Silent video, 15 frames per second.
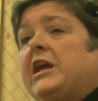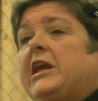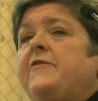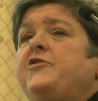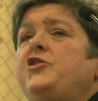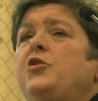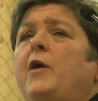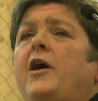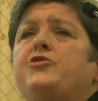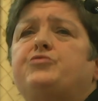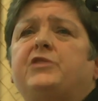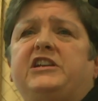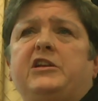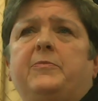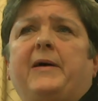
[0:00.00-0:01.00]
even though I'd
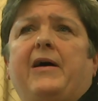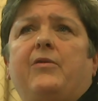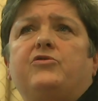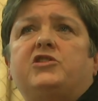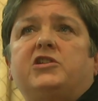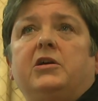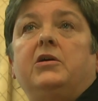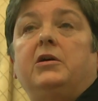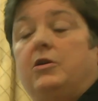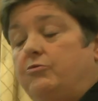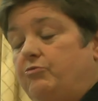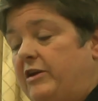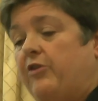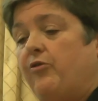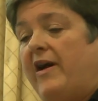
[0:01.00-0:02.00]
written about
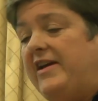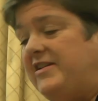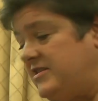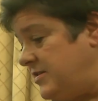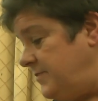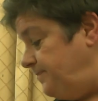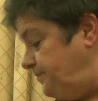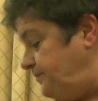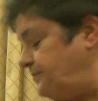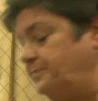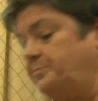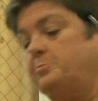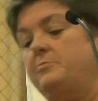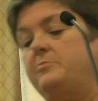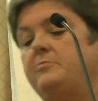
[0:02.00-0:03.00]
regret
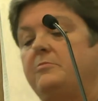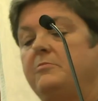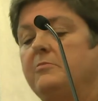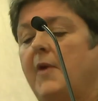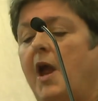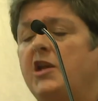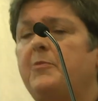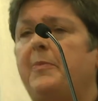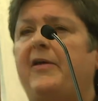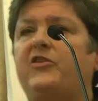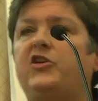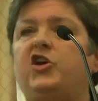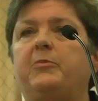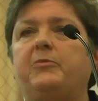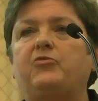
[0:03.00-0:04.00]
and about
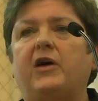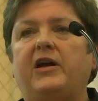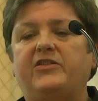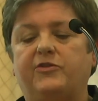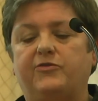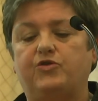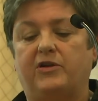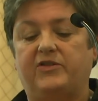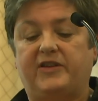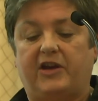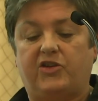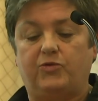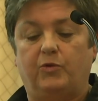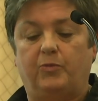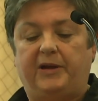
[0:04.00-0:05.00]
the human rights of
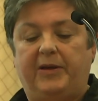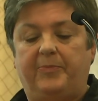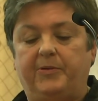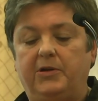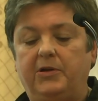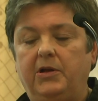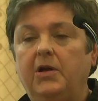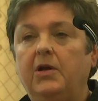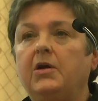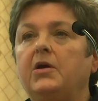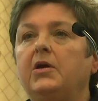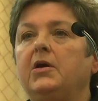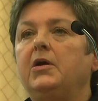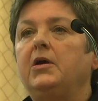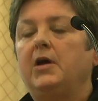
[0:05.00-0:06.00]
transsexual people,
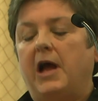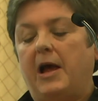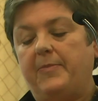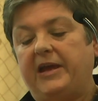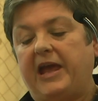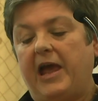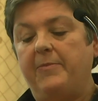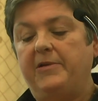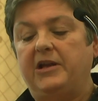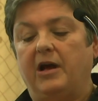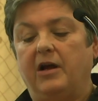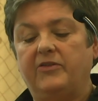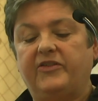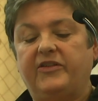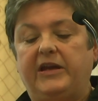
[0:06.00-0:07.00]
I became a
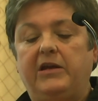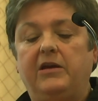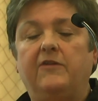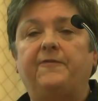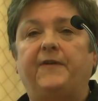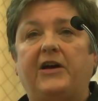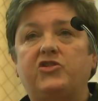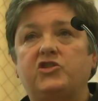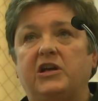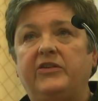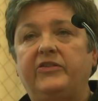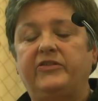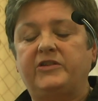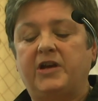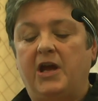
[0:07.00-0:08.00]
Nazi, a
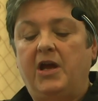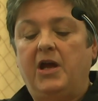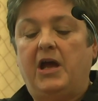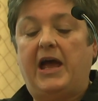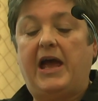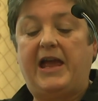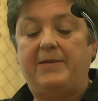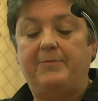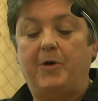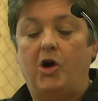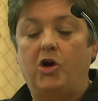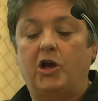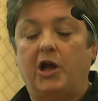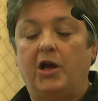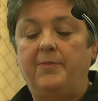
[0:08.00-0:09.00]
fascist, a hate
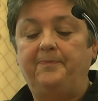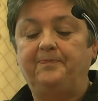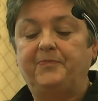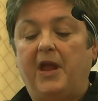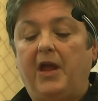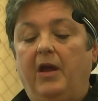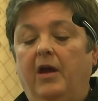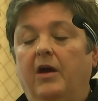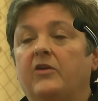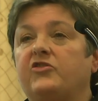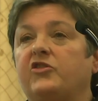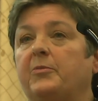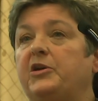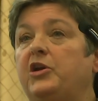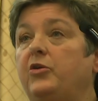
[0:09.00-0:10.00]
monger,
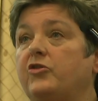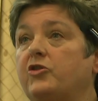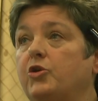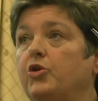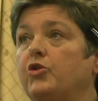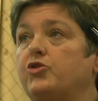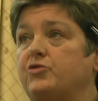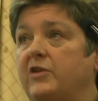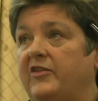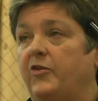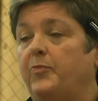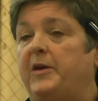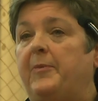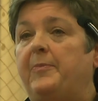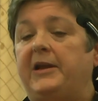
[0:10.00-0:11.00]
someone who's caused
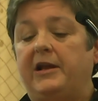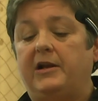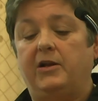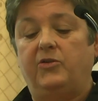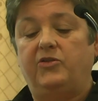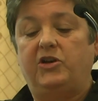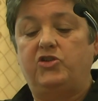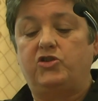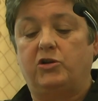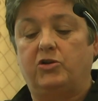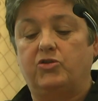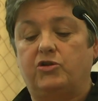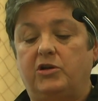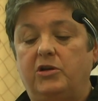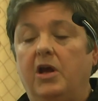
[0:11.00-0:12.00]
trans people, including
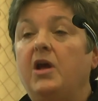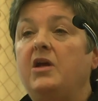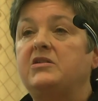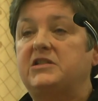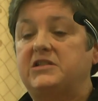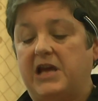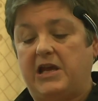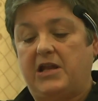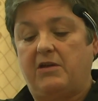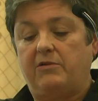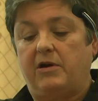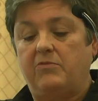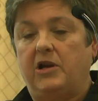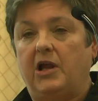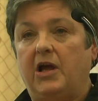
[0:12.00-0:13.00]
children, to take
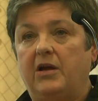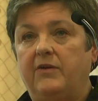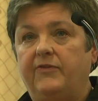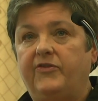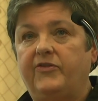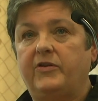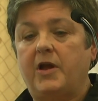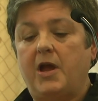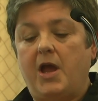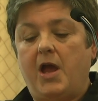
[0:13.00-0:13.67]
their own lives.